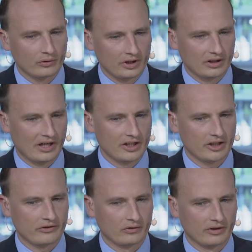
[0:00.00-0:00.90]
Personally,
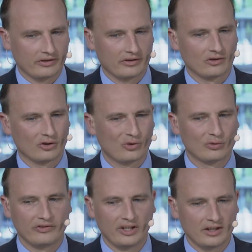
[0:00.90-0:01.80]
I think that companies
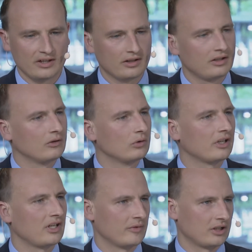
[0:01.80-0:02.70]
are not well enough
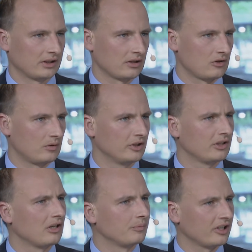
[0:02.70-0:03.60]
prepared. I would